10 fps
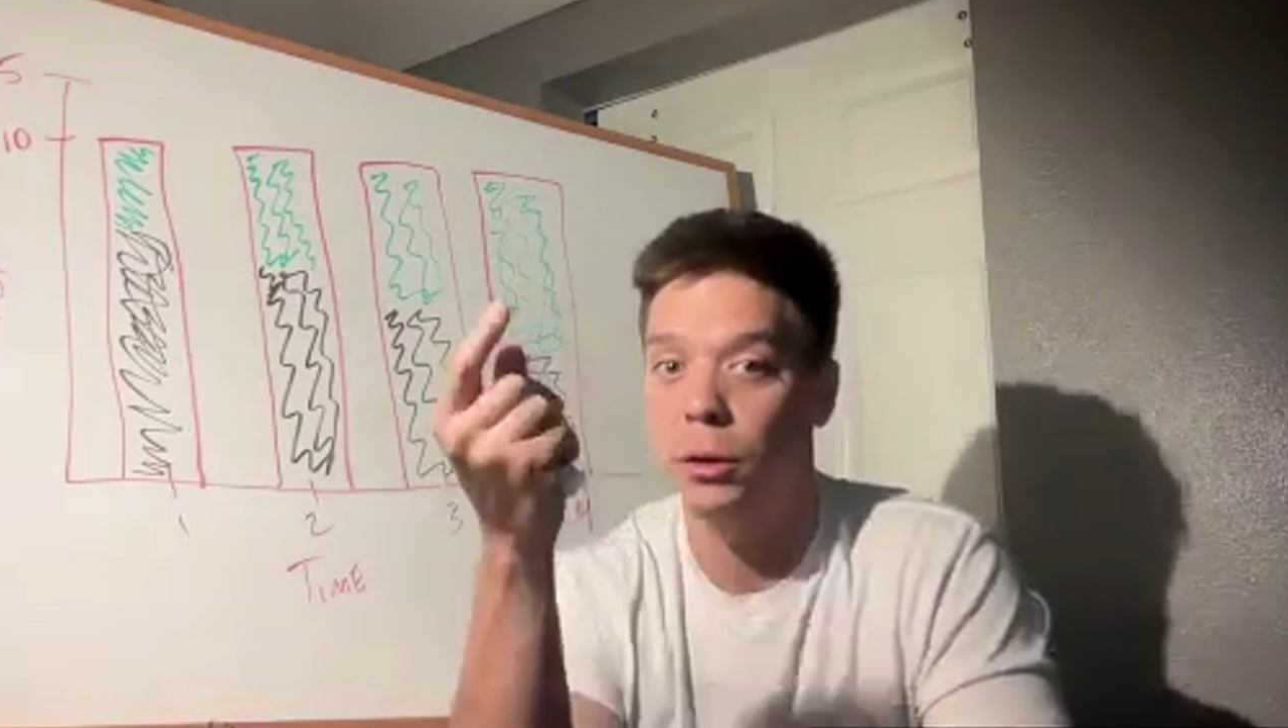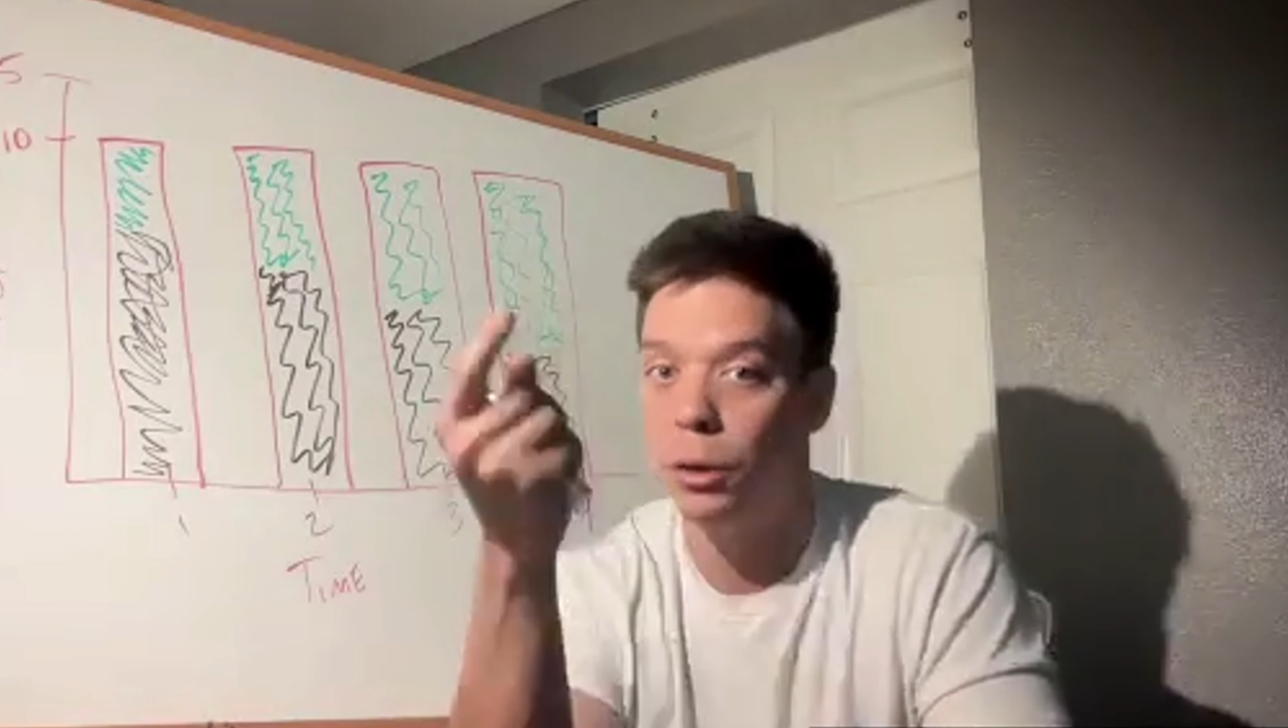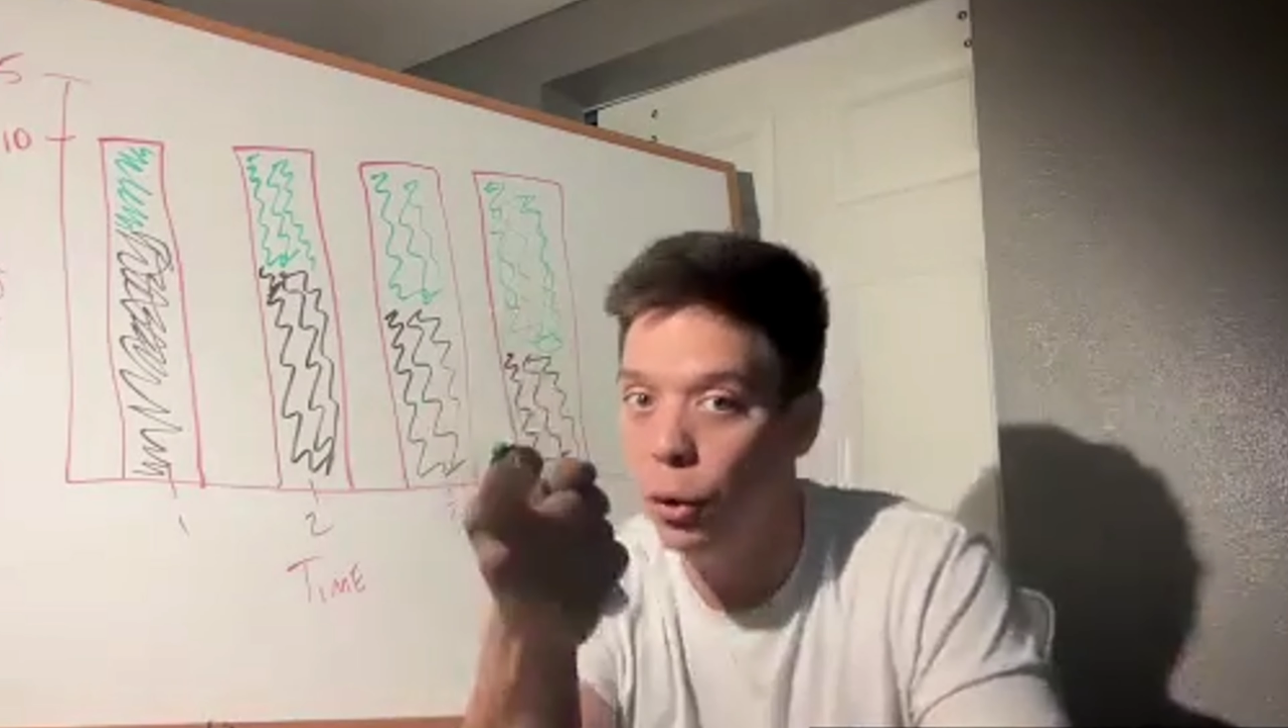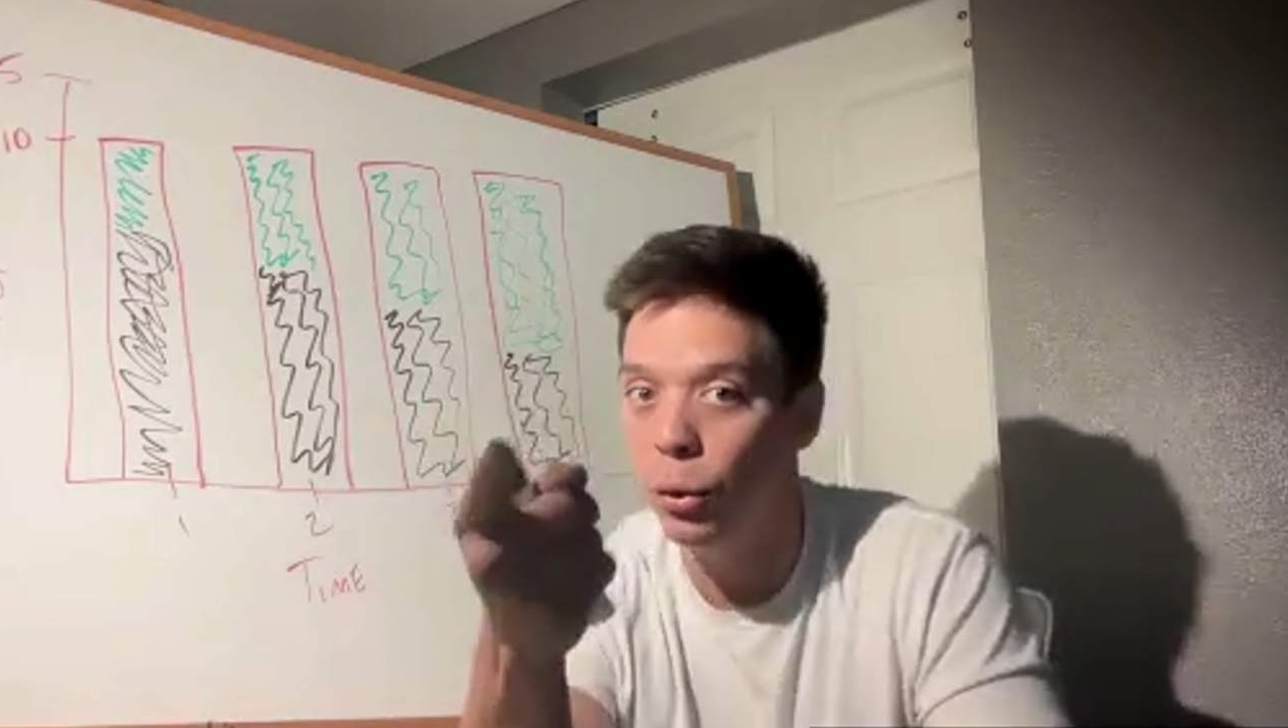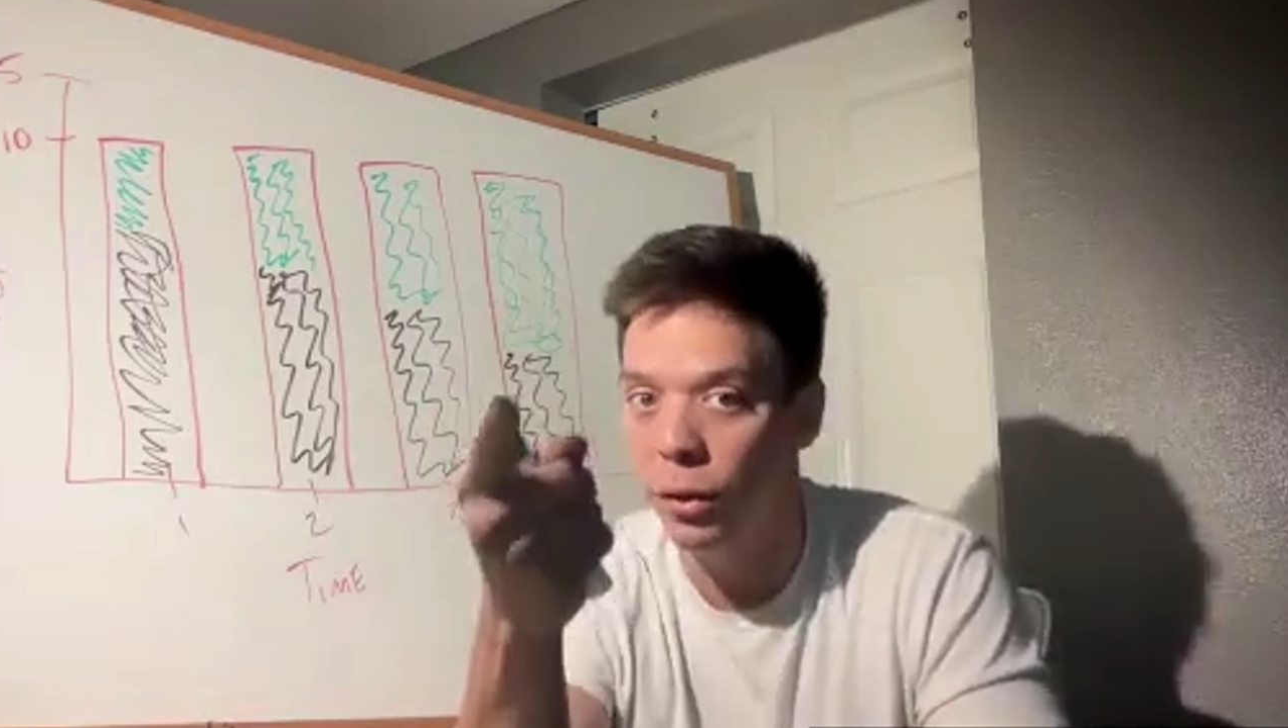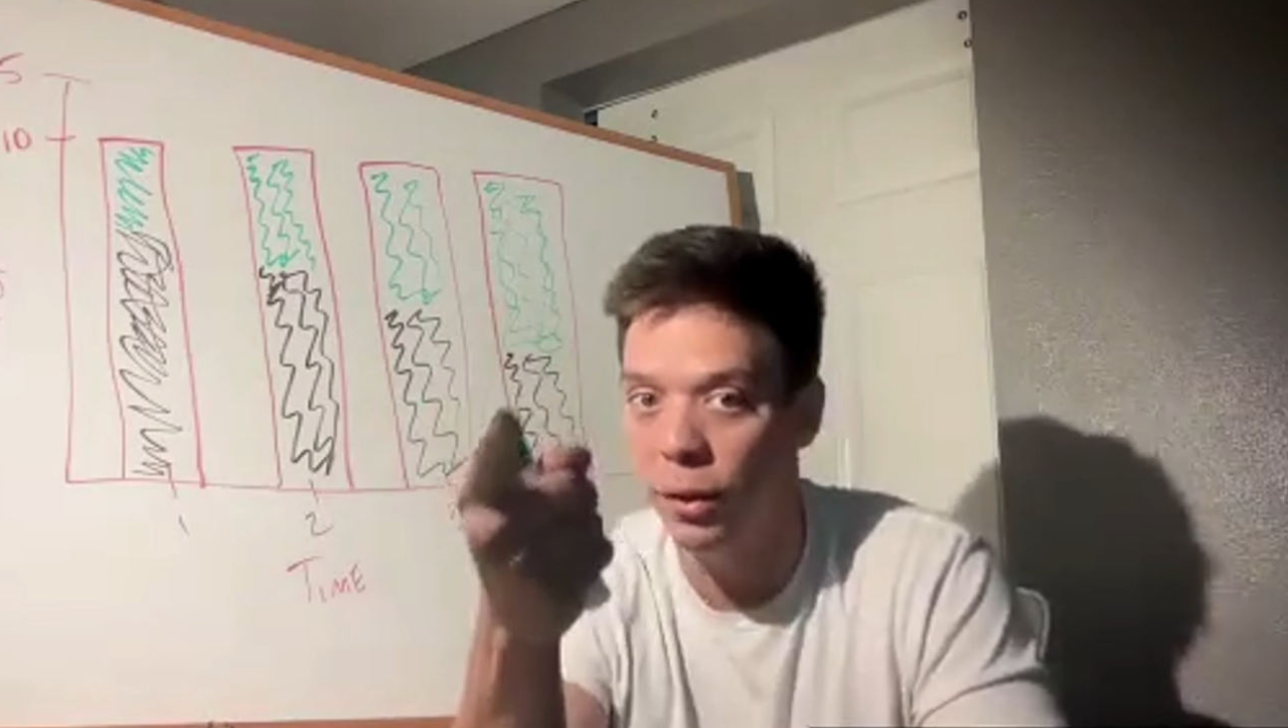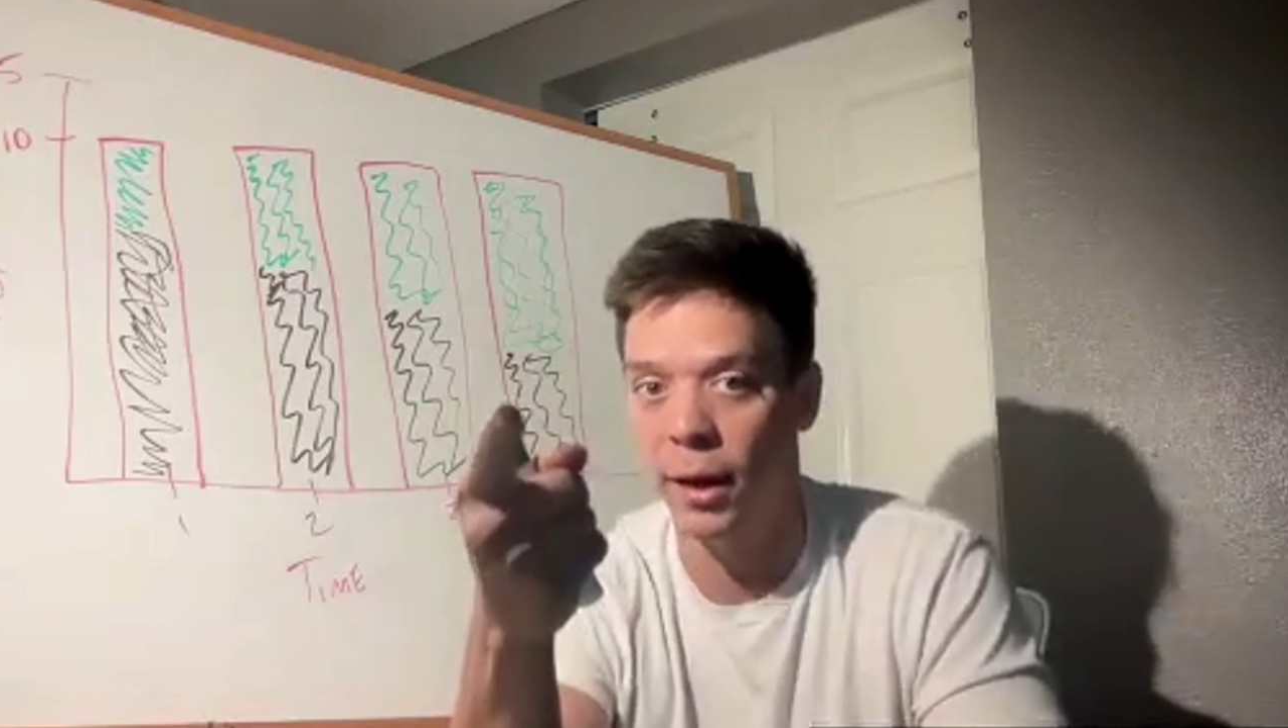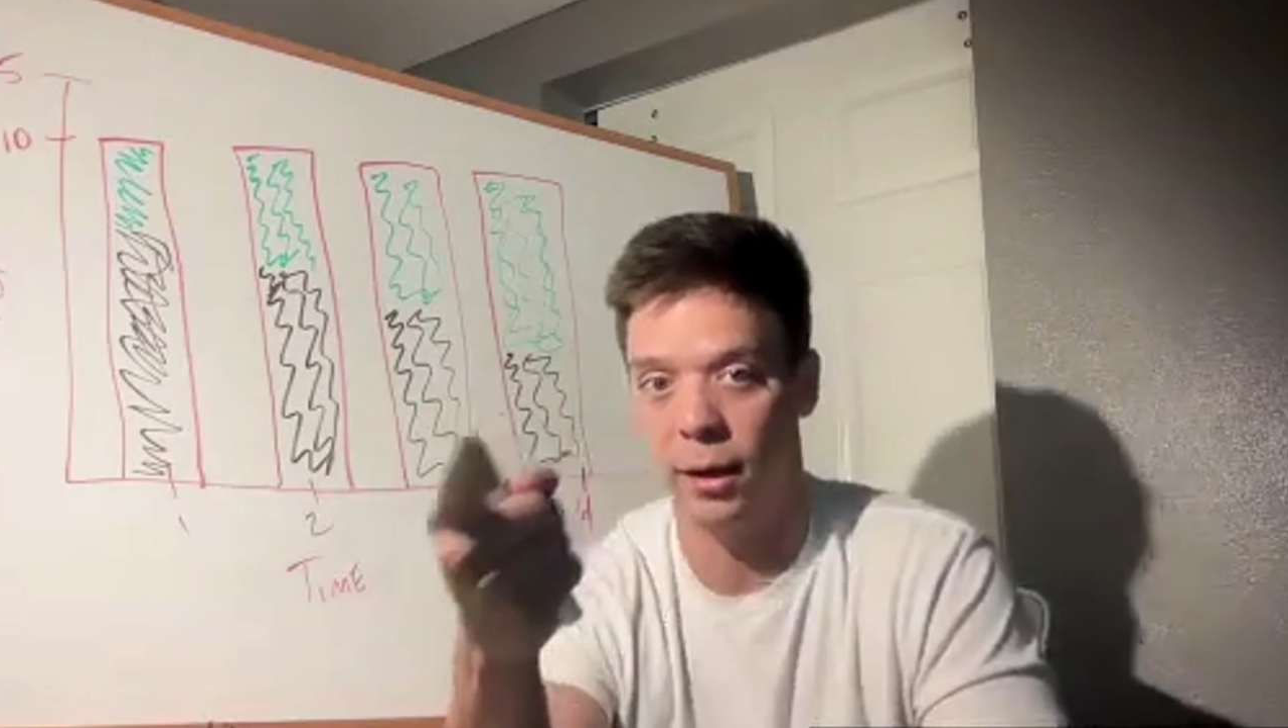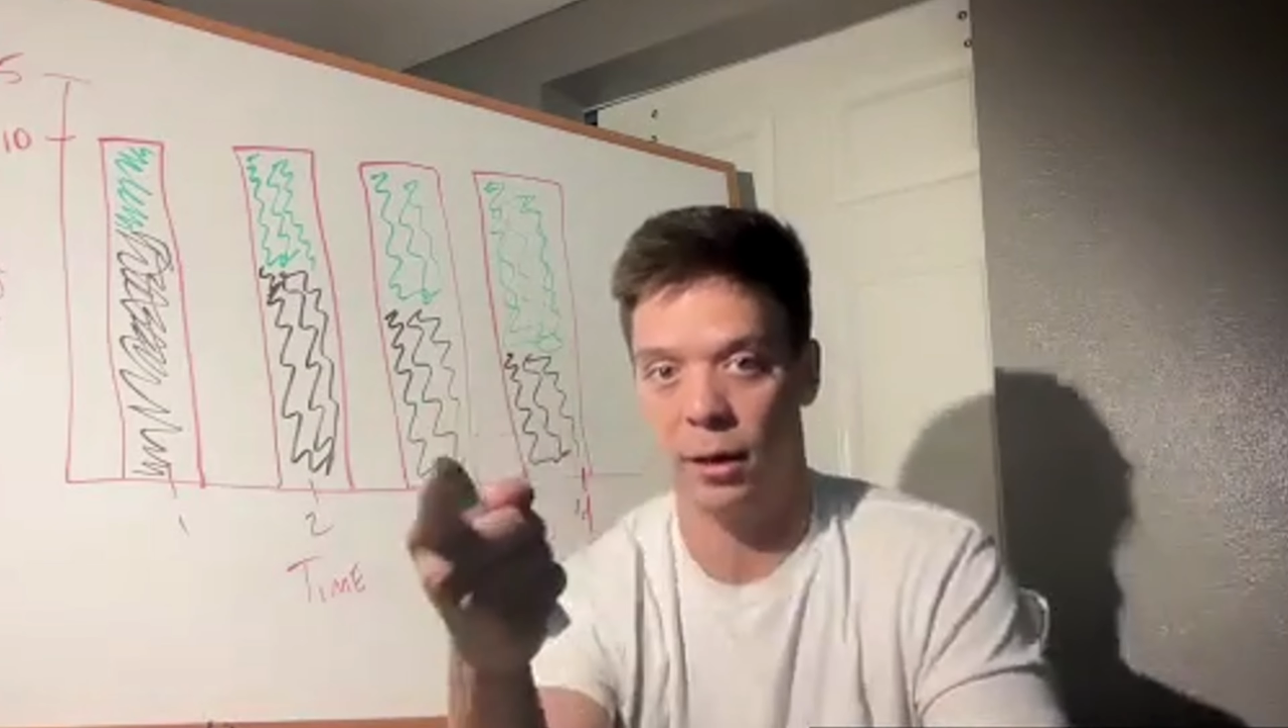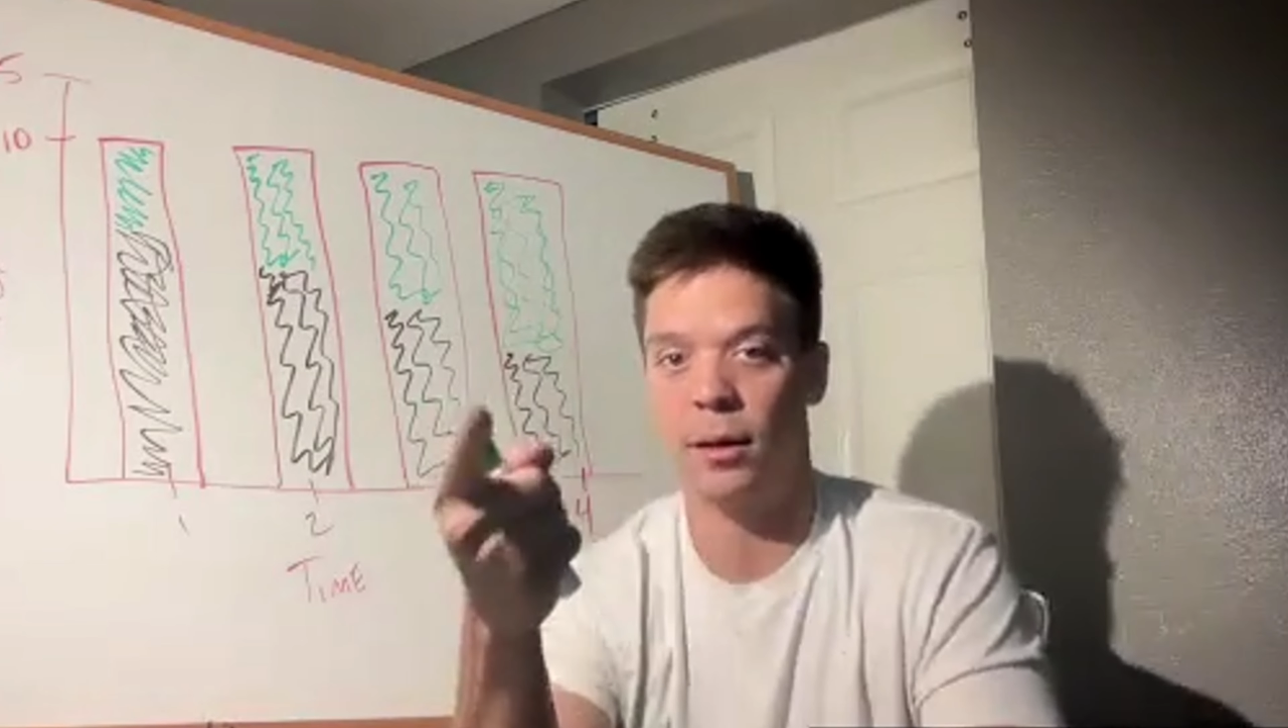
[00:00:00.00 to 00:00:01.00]
you
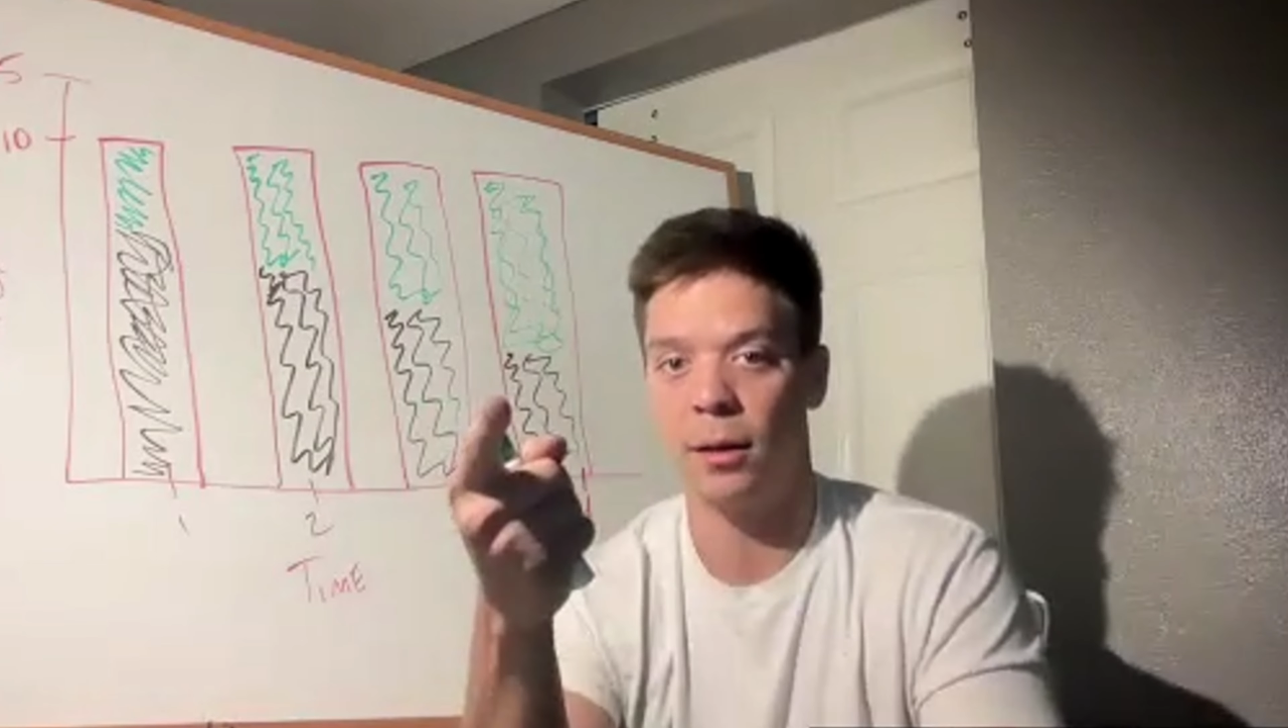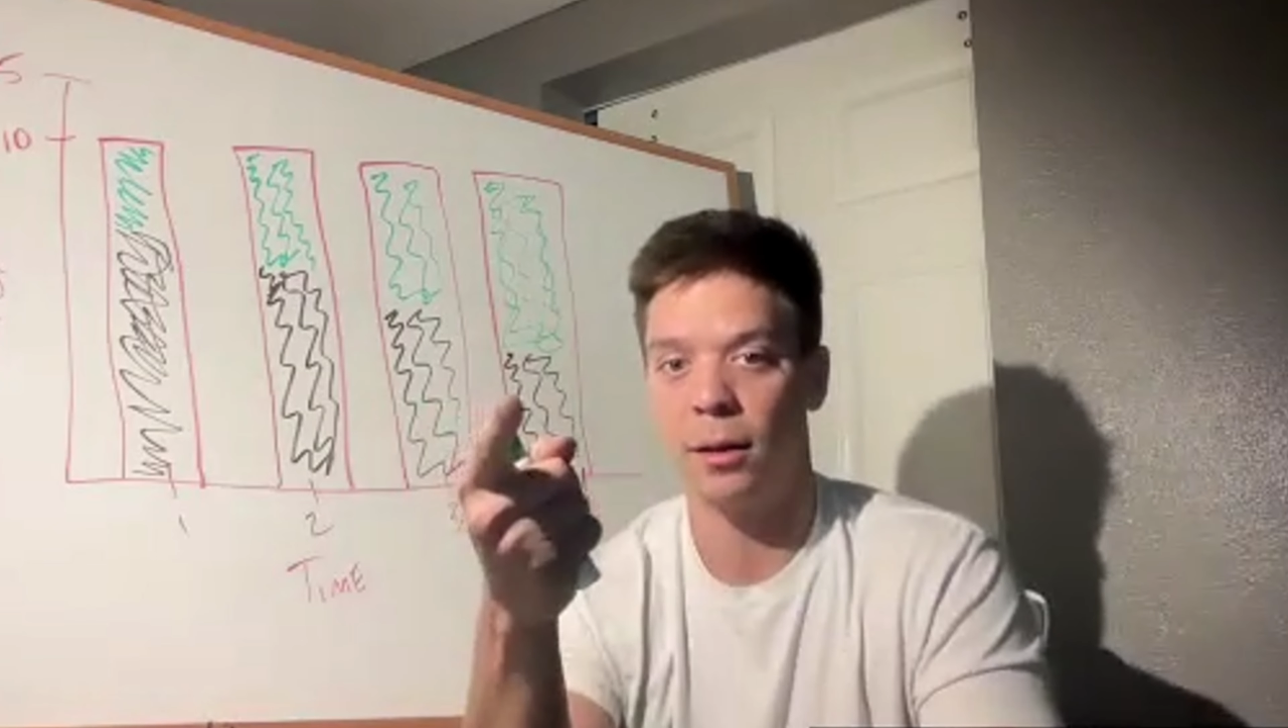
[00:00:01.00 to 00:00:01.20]
think.